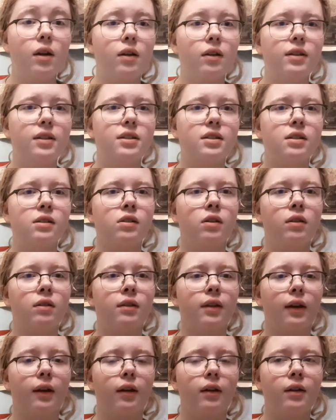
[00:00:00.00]
This is a good
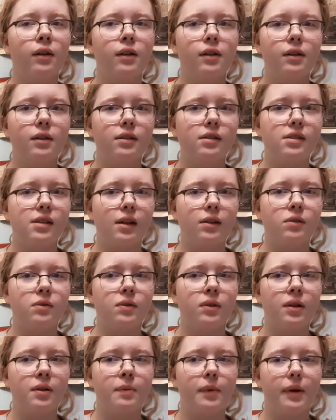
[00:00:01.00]
thing. It sounds
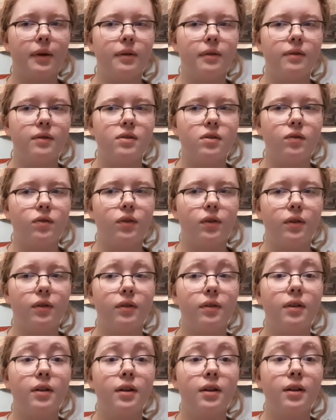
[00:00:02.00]
really bad so far.
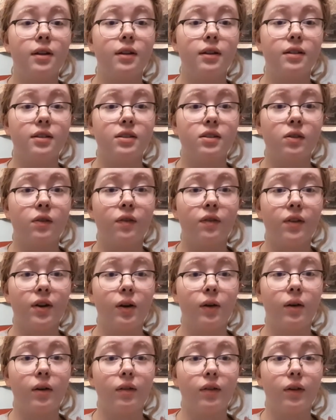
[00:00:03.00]
This is a
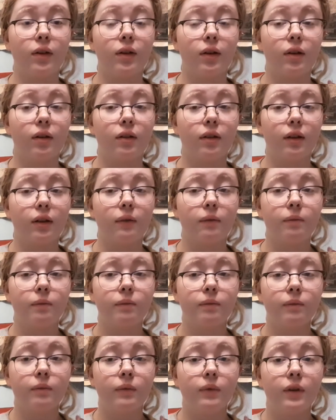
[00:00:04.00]
very, very good thing.
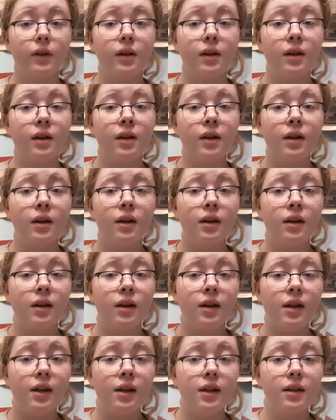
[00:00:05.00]

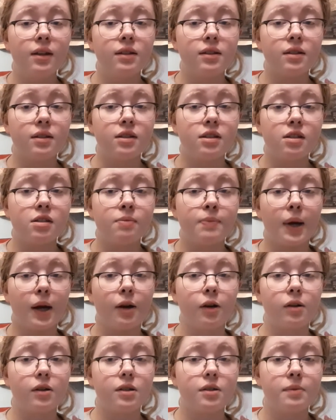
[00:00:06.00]
He
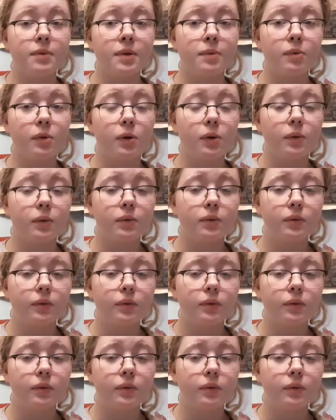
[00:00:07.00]
inspires me, bro.